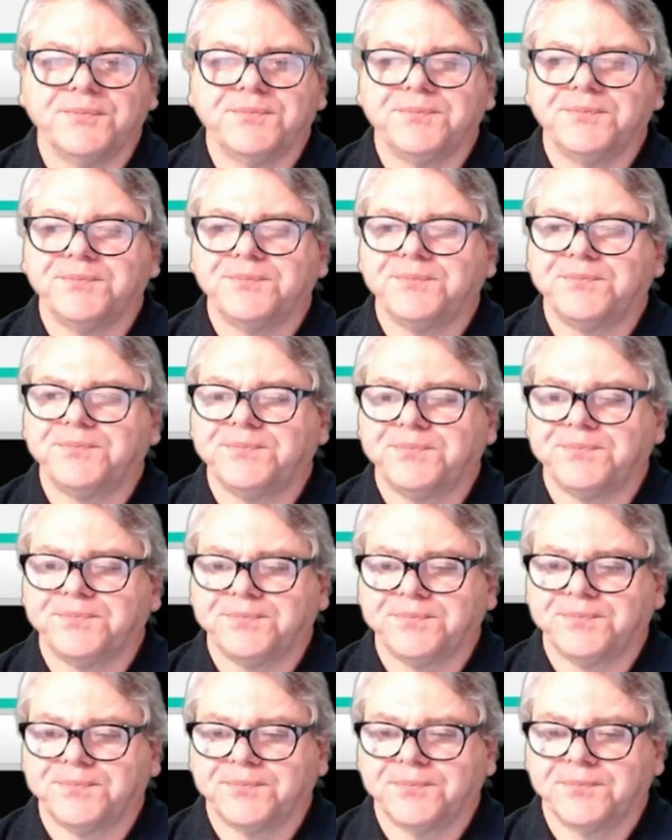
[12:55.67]

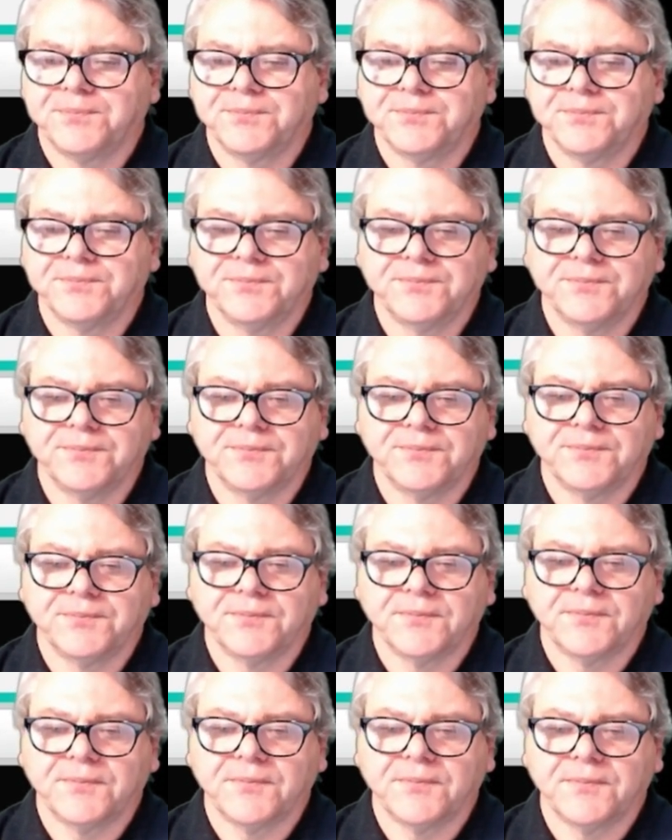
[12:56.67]

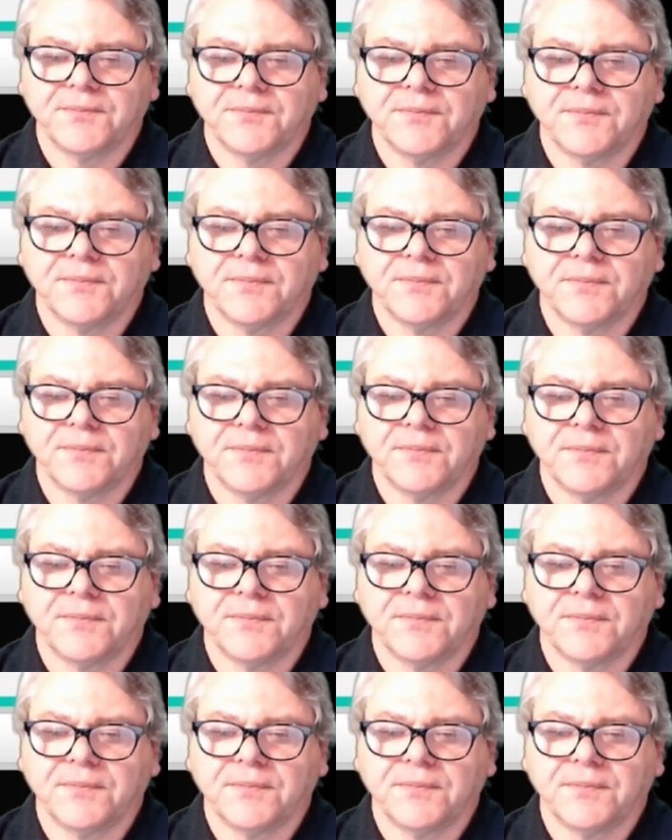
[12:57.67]
[no speech]